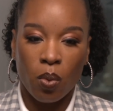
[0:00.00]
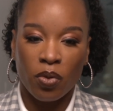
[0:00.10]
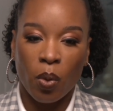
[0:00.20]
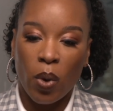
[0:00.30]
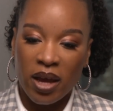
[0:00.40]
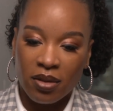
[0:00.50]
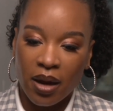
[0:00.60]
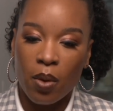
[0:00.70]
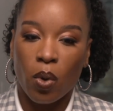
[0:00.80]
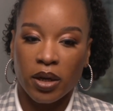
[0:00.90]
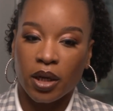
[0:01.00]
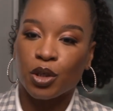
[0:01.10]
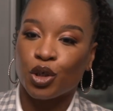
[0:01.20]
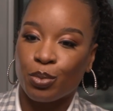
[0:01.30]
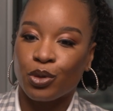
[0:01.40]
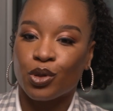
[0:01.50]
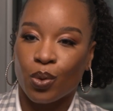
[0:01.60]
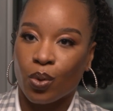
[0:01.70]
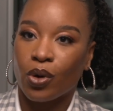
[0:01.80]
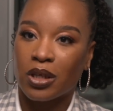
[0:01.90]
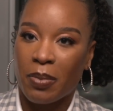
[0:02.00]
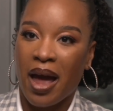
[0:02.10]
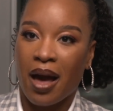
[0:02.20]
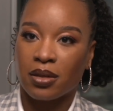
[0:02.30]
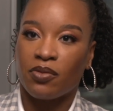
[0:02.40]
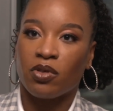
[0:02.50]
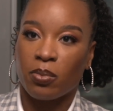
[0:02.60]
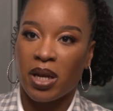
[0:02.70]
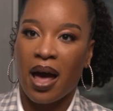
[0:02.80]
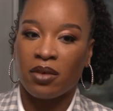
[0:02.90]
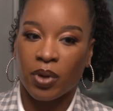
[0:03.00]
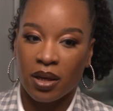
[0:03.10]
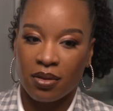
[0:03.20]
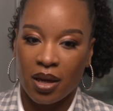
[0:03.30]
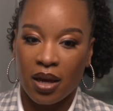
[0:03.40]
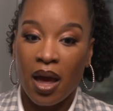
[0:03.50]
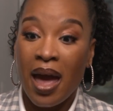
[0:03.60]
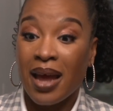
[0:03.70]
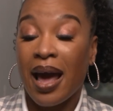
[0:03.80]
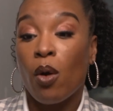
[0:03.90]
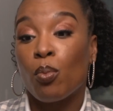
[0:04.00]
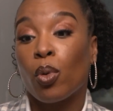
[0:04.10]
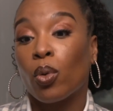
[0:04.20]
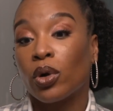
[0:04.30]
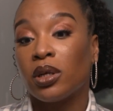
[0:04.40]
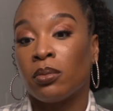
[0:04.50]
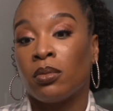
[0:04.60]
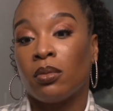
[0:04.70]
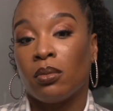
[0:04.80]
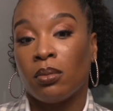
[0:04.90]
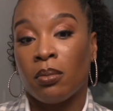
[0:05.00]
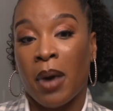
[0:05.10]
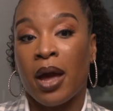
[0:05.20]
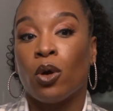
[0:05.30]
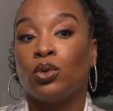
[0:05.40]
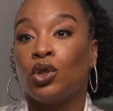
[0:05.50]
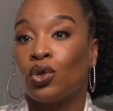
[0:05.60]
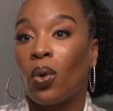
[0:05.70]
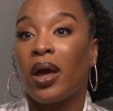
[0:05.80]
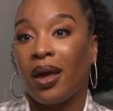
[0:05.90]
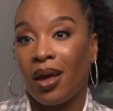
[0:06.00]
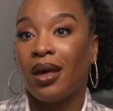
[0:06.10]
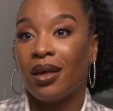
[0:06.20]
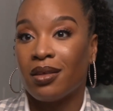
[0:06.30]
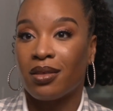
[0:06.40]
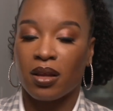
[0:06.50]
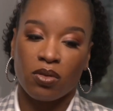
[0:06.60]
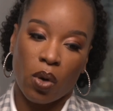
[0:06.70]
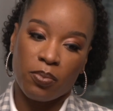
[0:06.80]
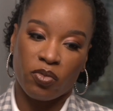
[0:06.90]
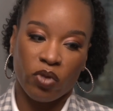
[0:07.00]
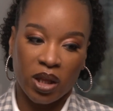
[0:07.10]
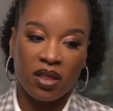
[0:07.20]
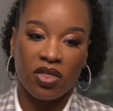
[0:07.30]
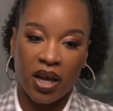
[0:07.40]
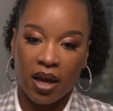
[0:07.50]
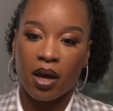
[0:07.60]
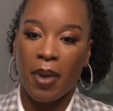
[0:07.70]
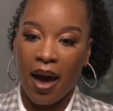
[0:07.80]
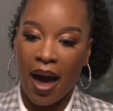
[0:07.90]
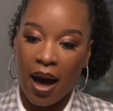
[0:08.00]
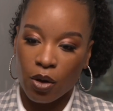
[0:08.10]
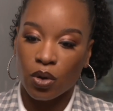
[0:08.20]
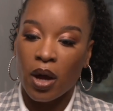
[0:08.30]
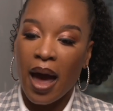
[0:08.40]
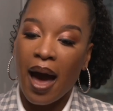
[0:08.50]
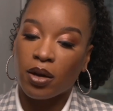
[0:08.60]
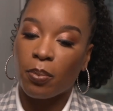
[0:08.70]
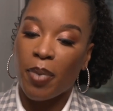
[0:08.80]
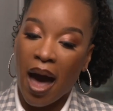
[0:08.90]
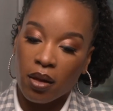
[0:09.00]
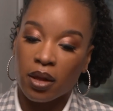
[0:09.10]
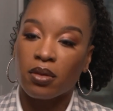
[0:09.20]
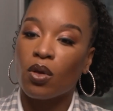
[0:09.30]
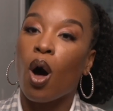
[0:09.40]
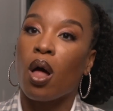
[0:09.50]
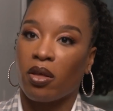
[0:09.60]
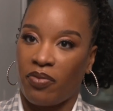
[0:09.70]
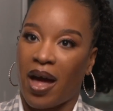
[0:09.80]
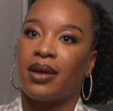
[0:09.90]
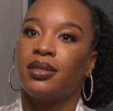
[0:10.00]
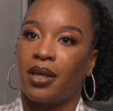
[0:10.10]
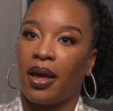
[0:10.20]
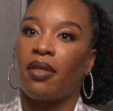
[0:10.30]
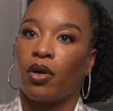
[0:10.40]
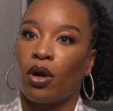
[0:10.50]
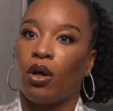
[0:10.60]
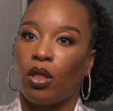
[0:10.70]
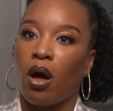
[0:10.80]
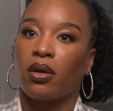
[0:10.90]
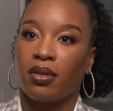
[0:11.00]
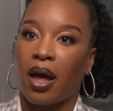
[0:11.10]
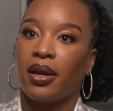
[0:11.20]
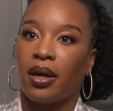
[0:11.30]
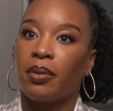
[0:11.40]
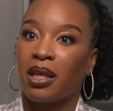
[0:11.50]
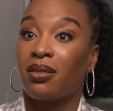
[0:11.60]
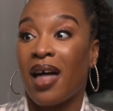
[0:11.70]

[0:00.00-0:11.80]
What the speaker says: ways that I want to contribute to the world and my activism and advocacy, and how important my own joy is. And so I'm really thinking about how to balance all of that together alongside it, because